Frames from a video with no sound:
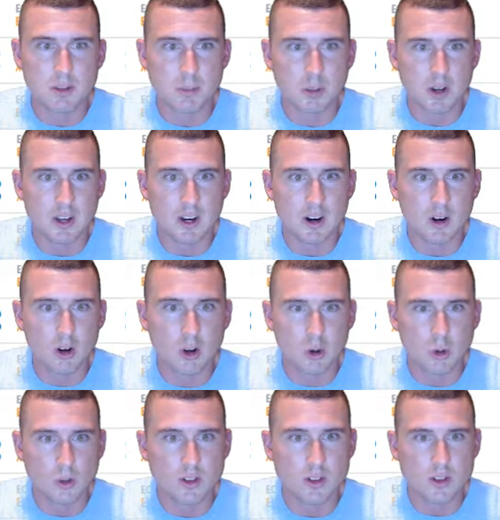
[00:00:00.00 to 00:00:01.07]

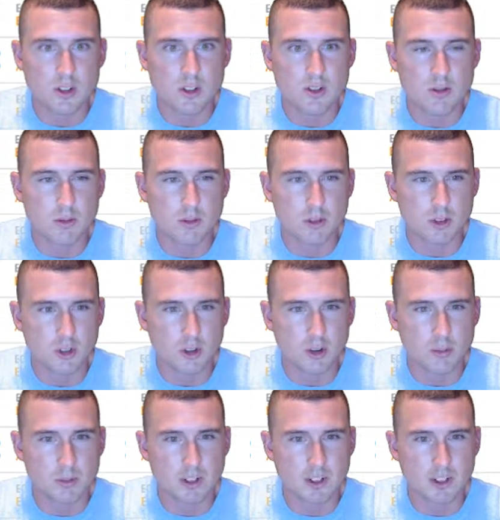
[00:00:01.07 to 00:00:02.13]
Monero just
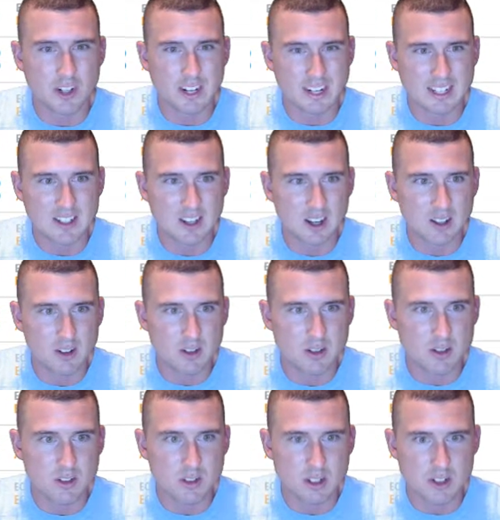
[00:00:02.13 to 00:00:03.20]
dropped under
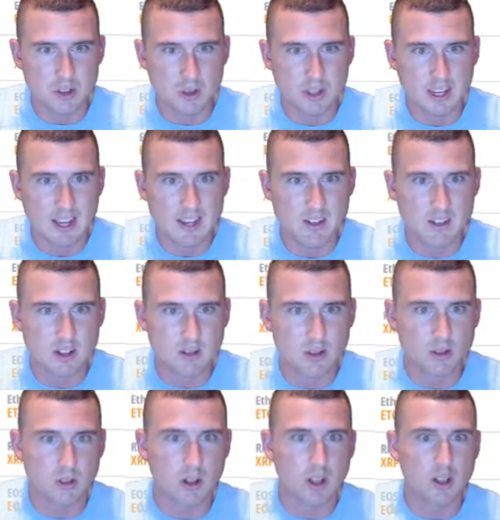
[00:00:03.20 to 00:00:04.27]
$90. Digital Cash
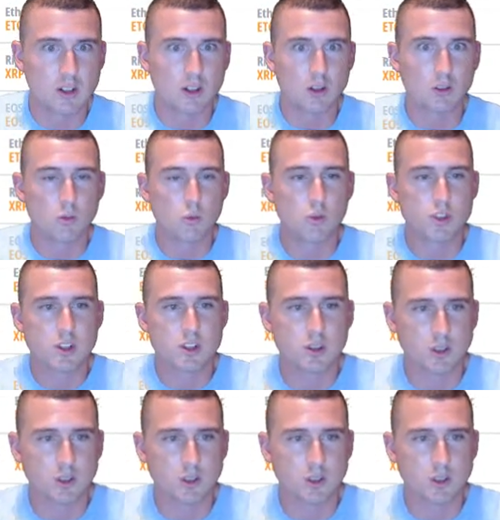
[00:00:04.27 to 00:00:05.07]
under or just over